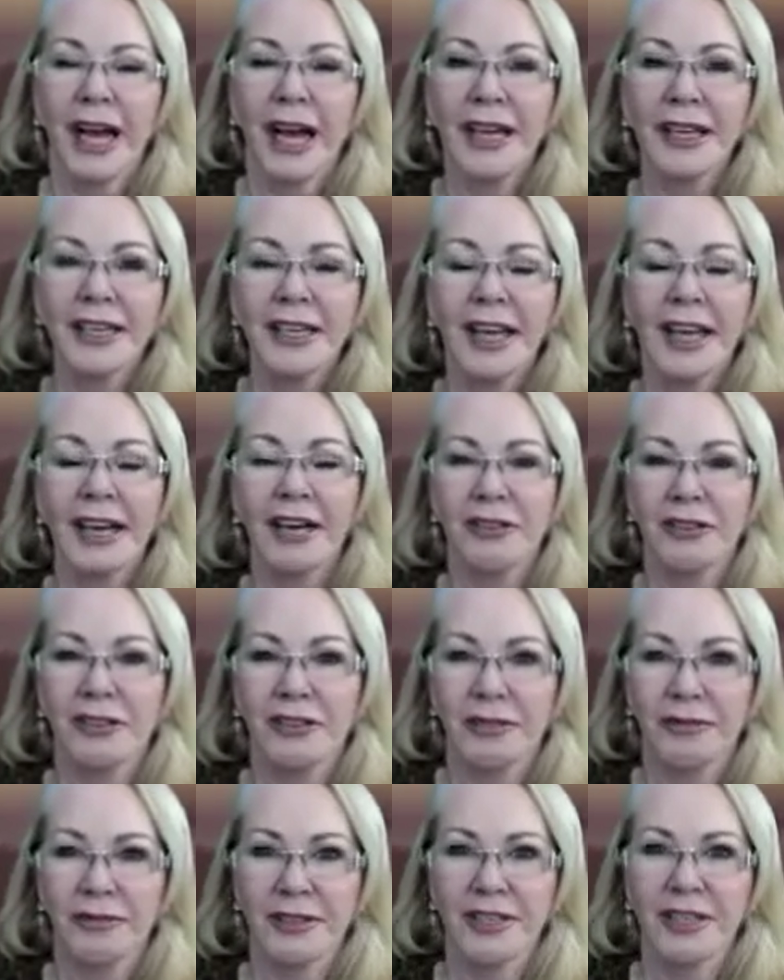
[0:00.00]

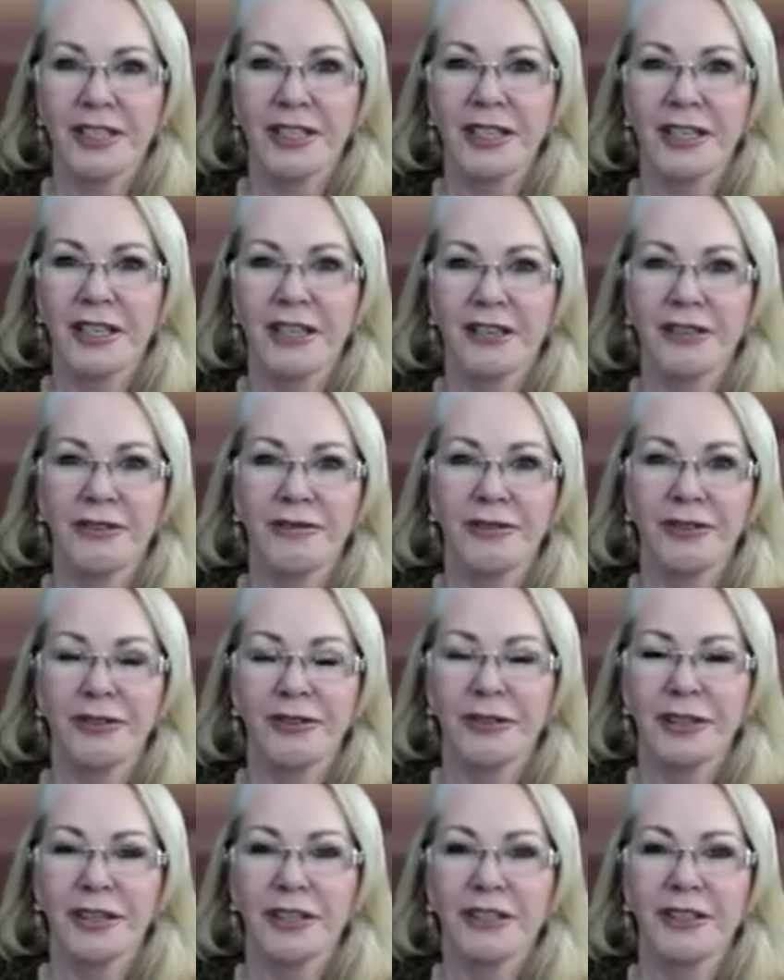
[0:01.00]
uncharacteristic of
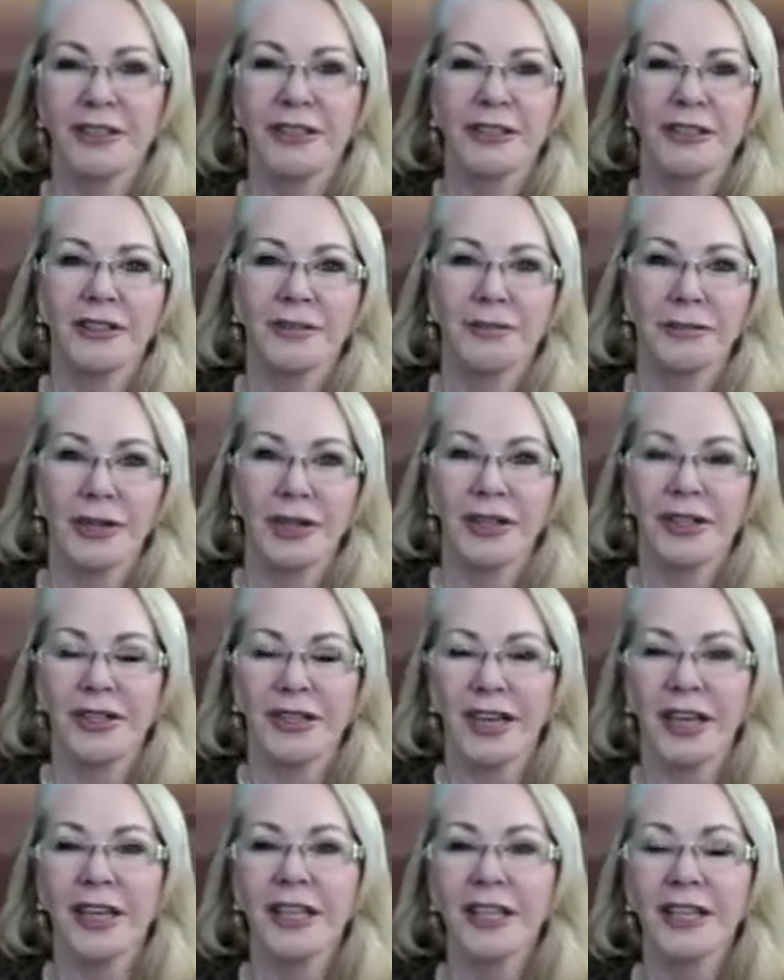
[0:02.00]
your
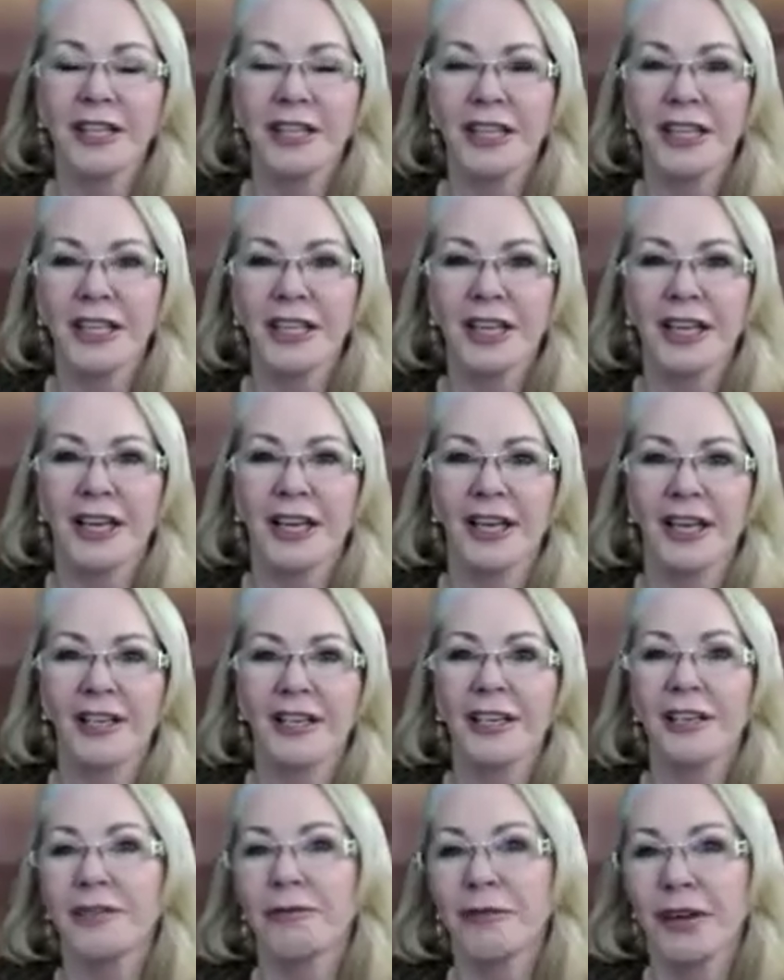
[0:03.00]
personality
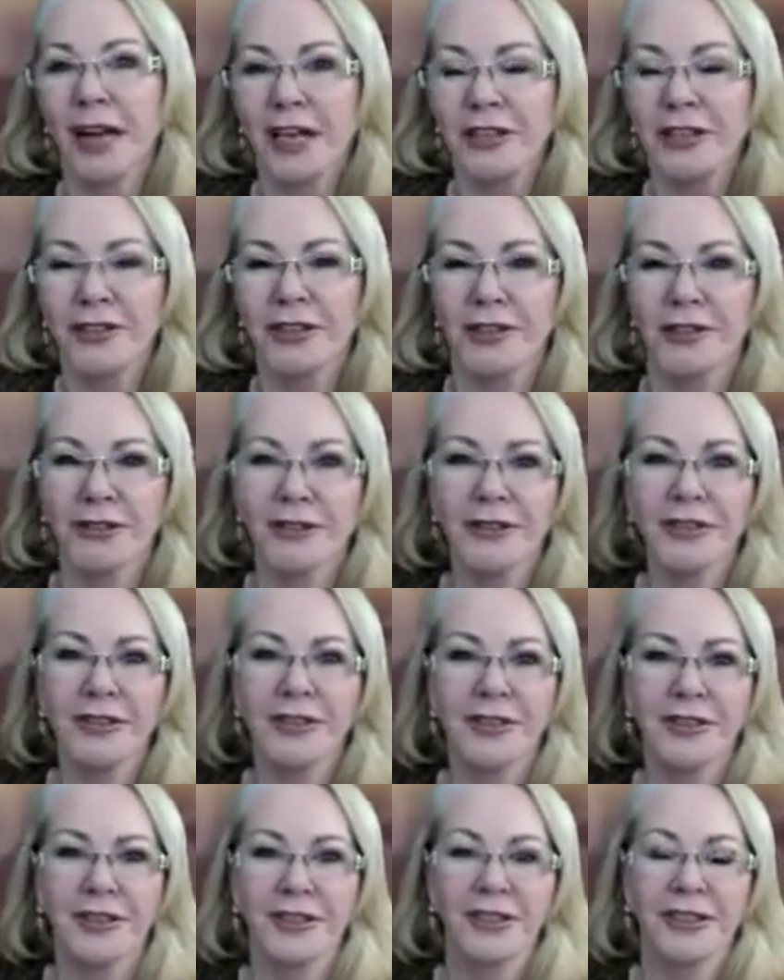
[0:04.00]
and
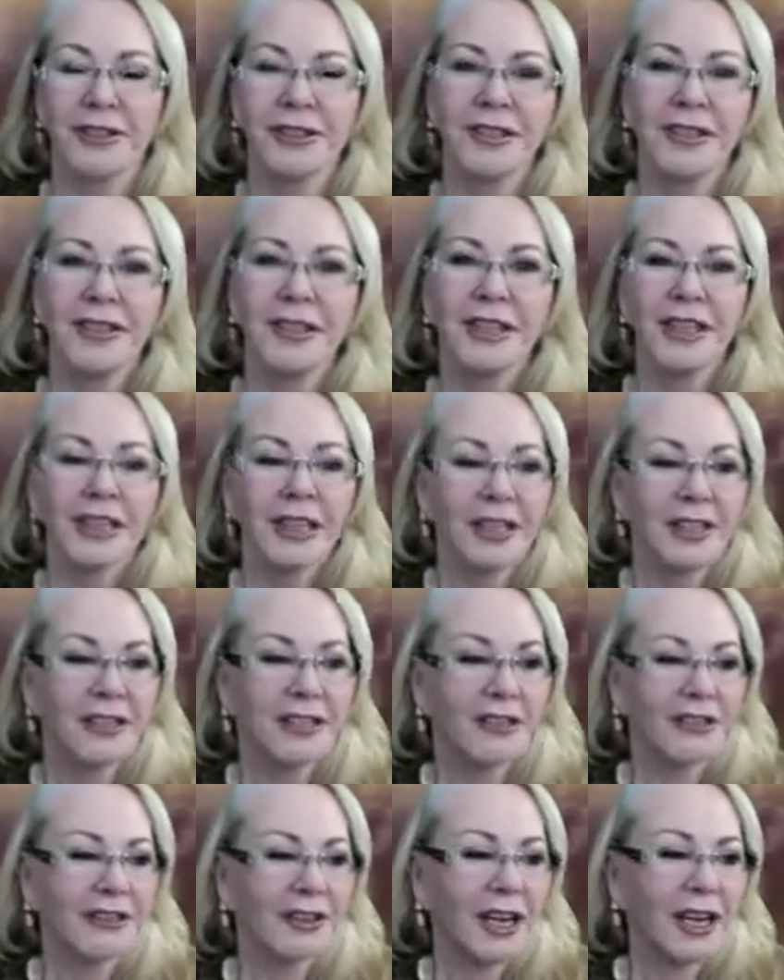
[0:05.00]
irrational. So
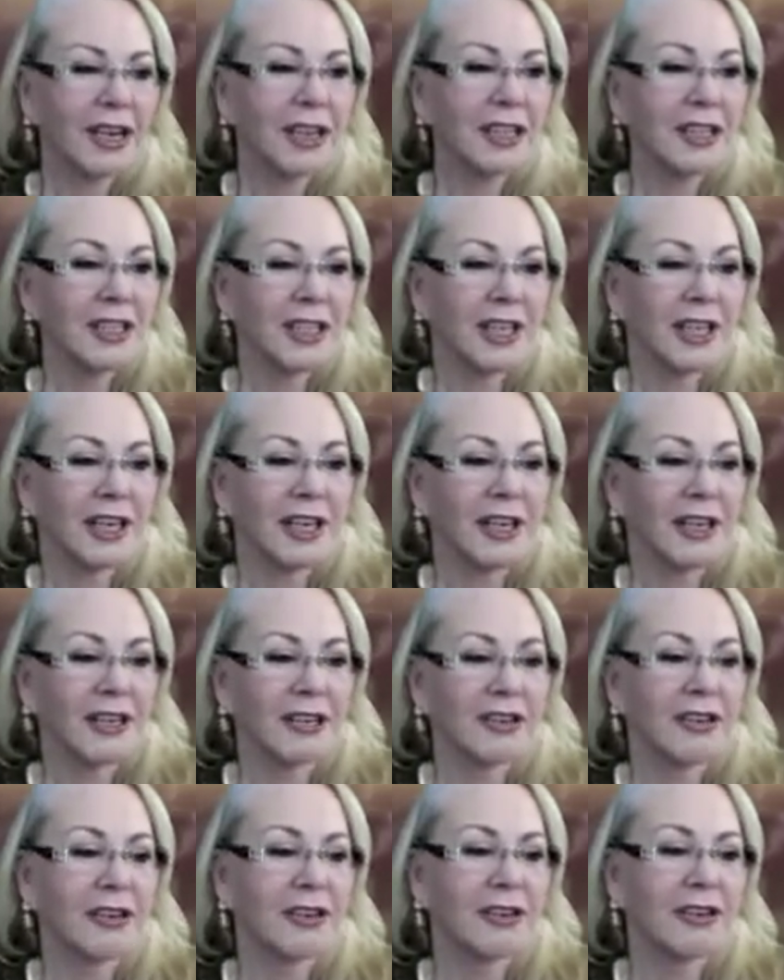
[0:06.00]
try not to
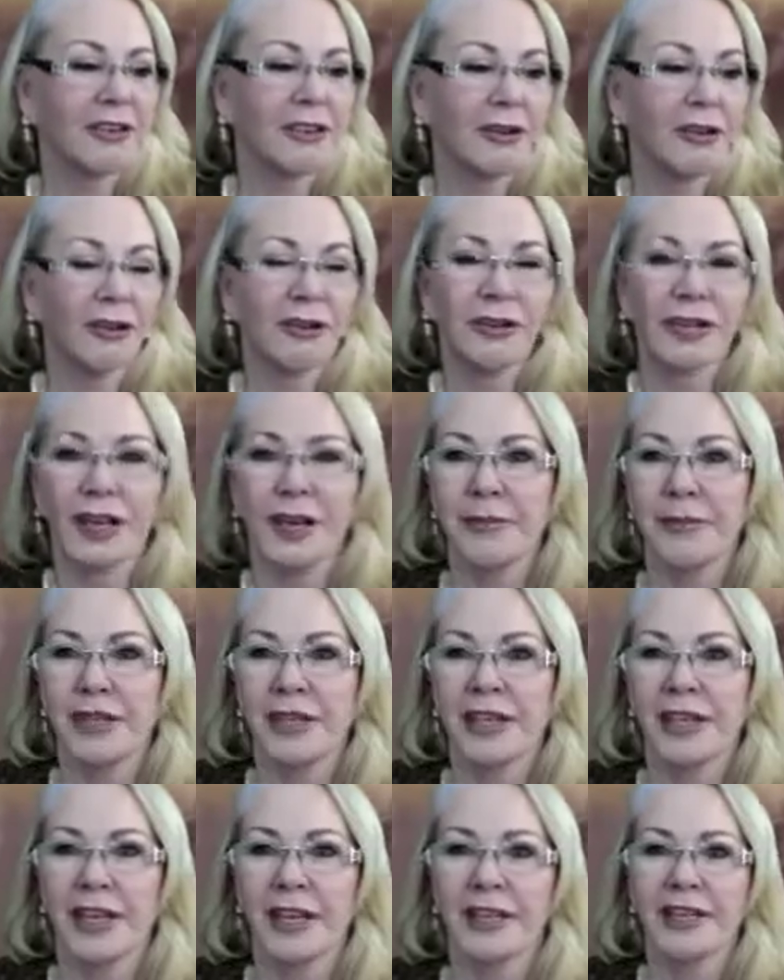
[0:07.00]
get caught up
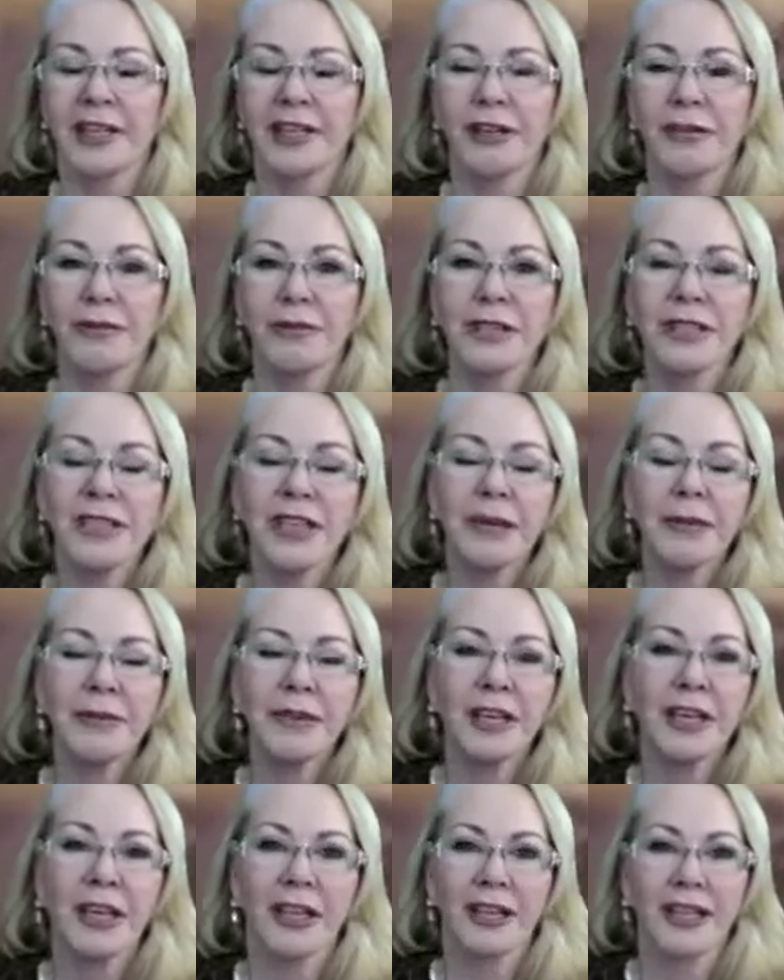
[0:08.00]
in that. Now, what's
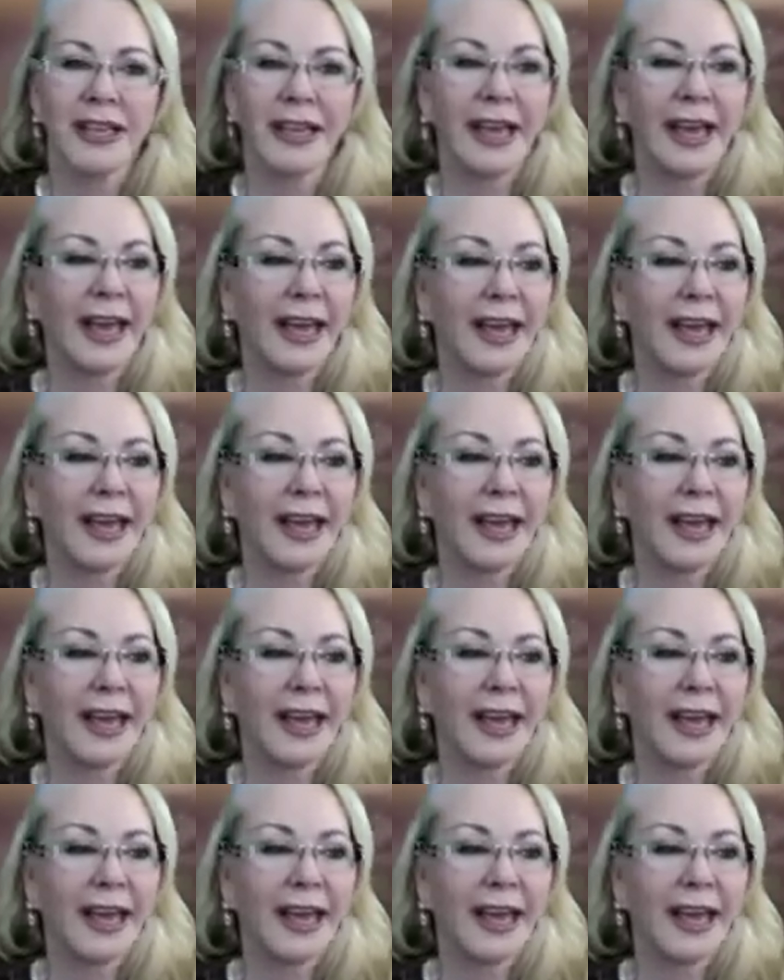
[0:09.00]
happening at the